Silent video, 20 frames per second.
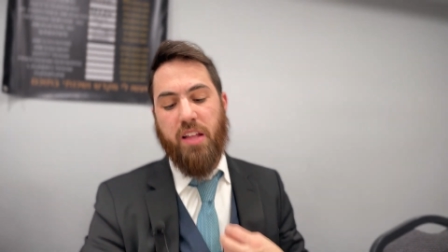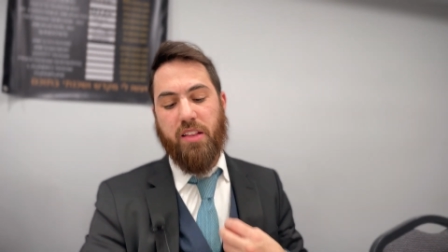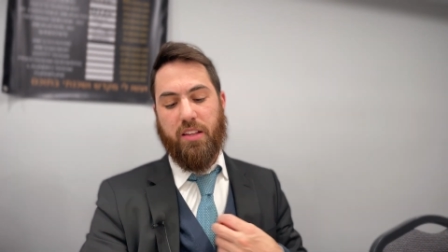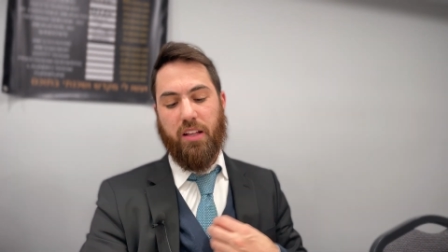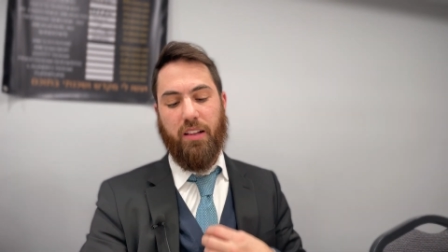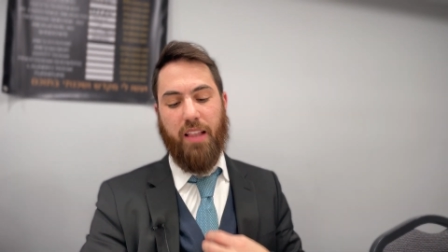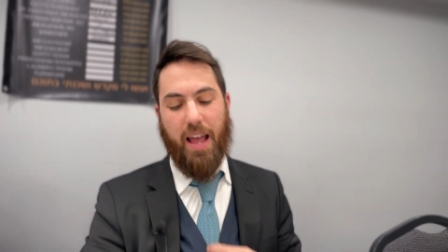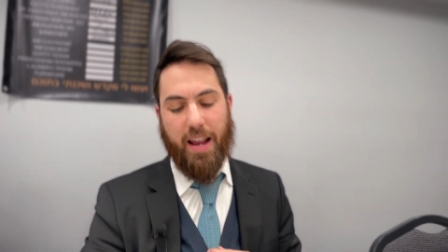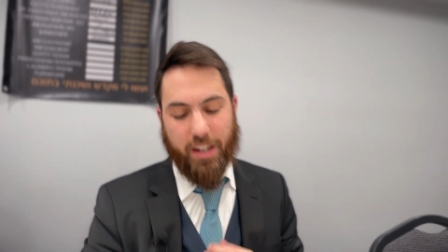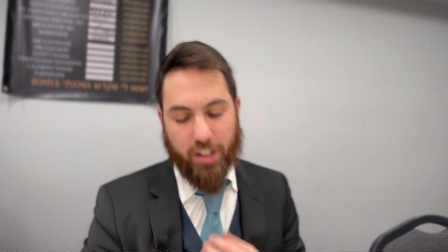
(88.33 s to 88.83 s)

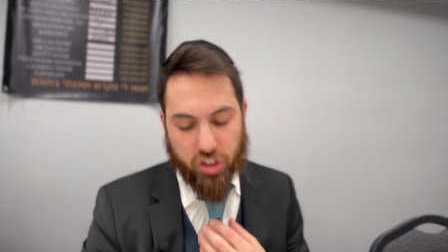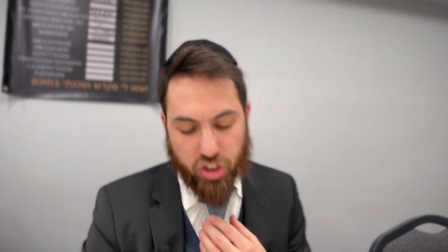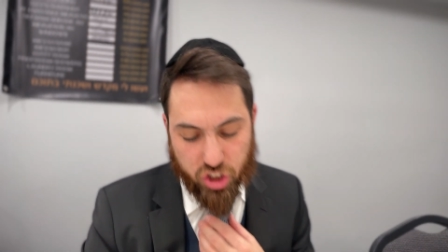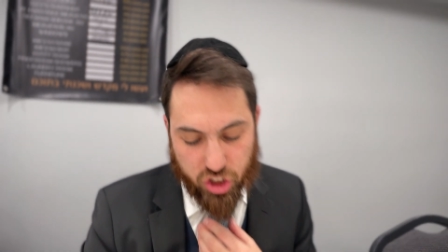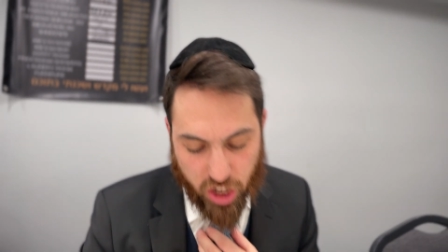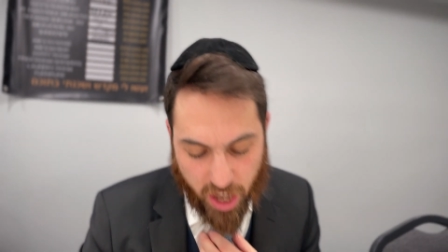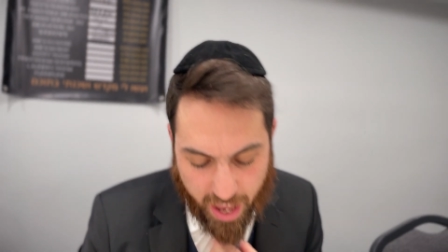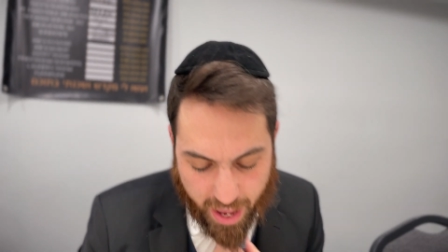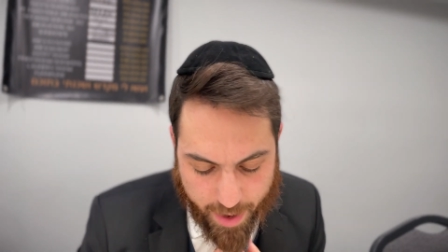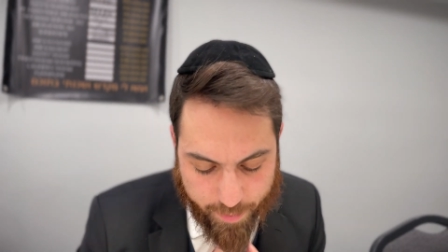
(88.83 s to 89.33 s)
The lack of
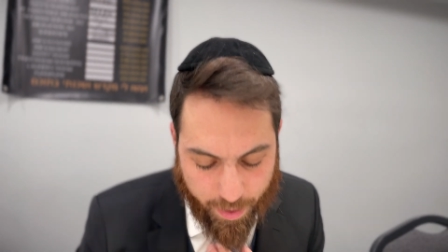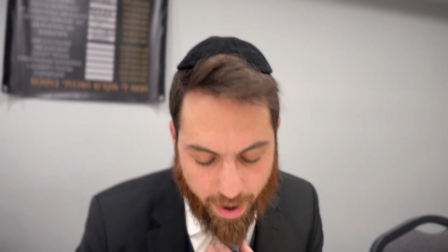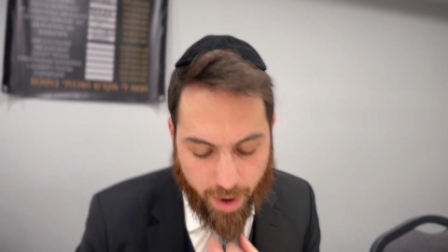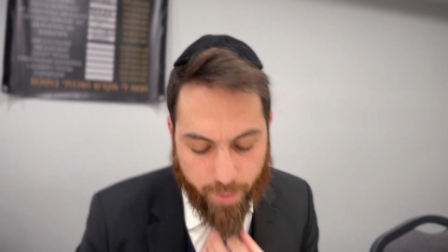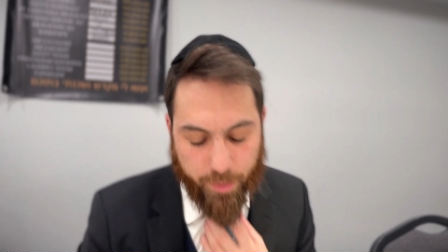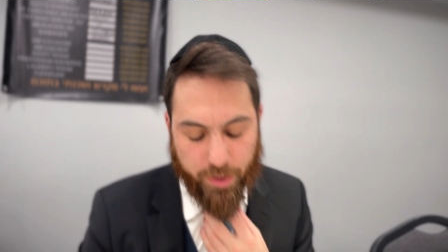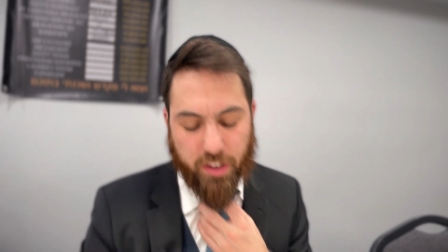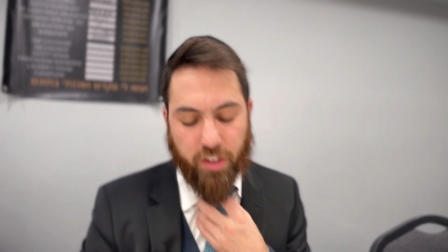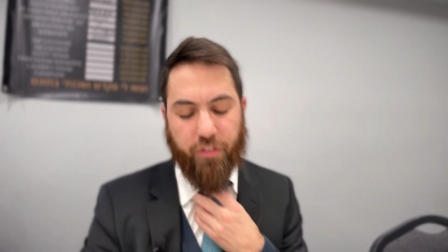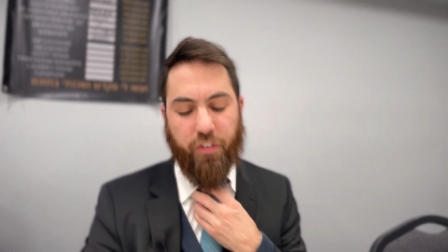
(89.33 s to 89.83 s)
shame
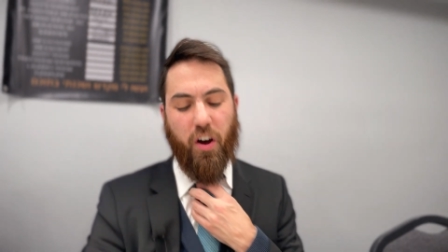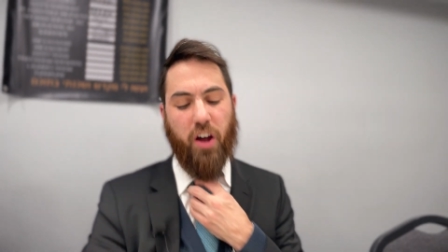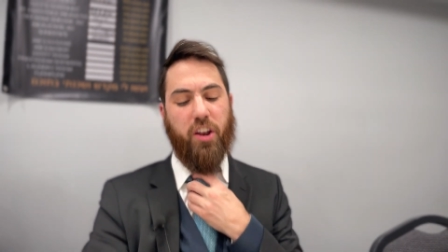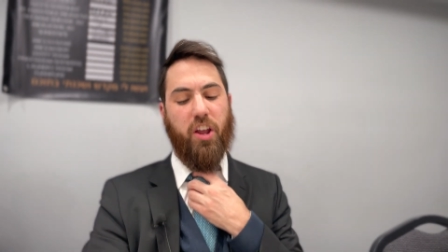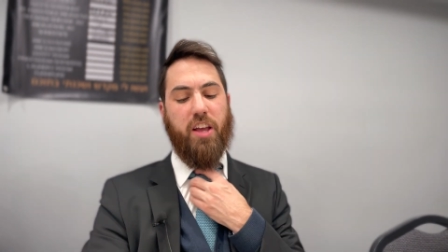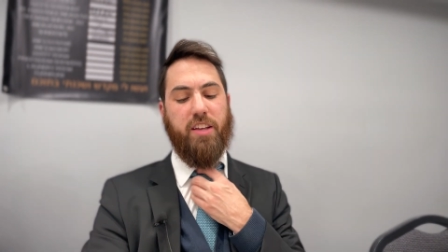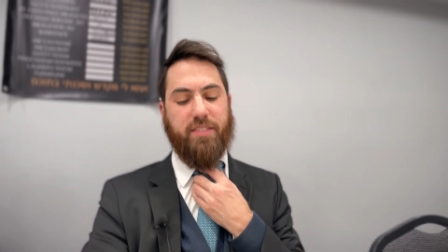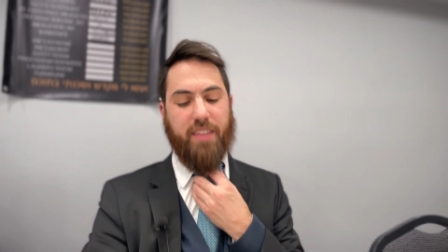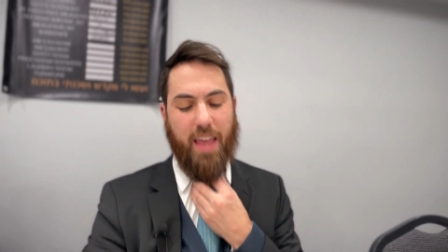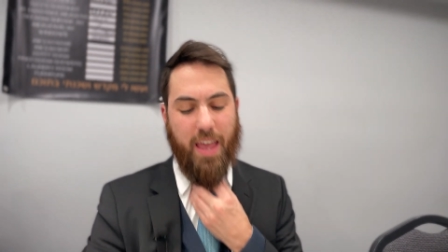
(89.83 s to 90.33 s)
arba
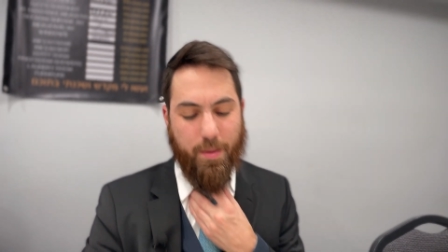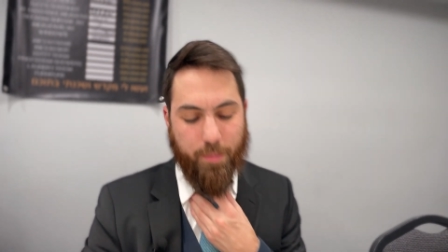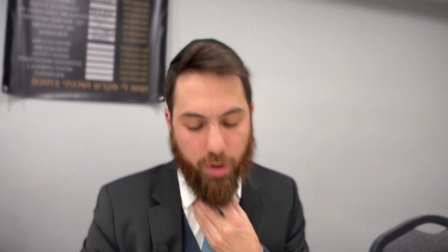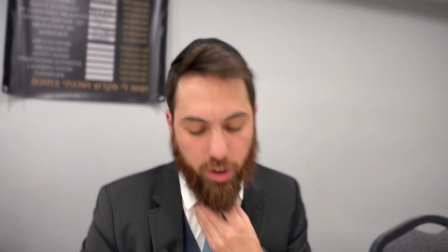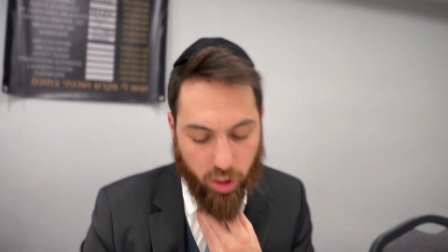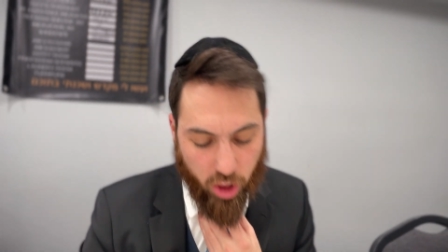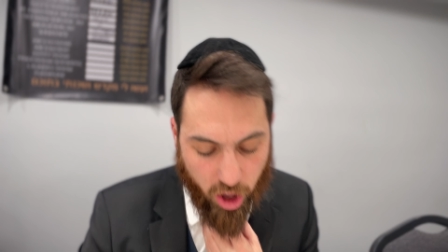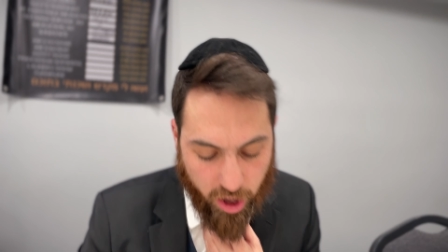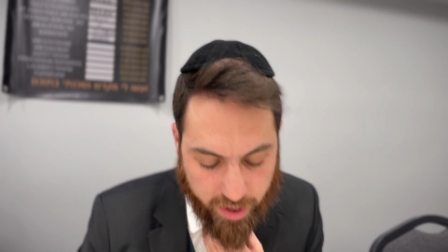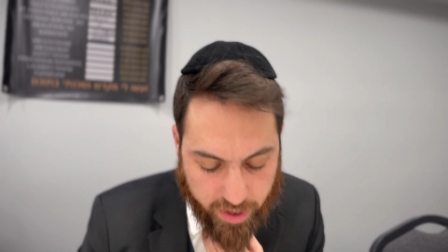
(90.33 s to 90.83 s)
defanis
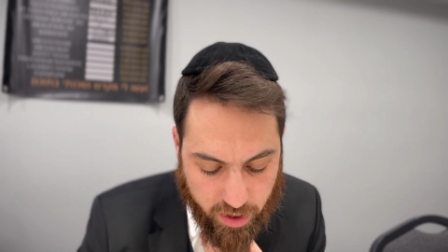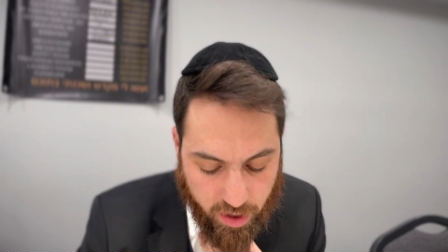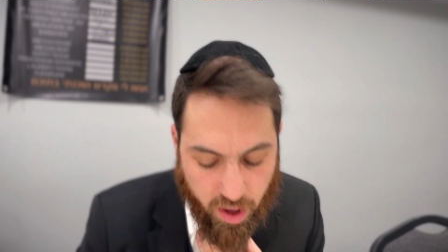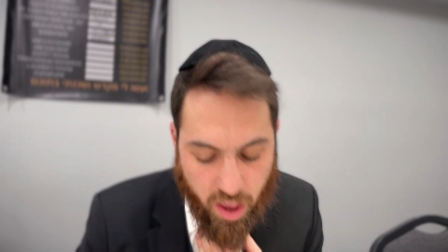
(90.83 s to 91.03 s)
imaloi.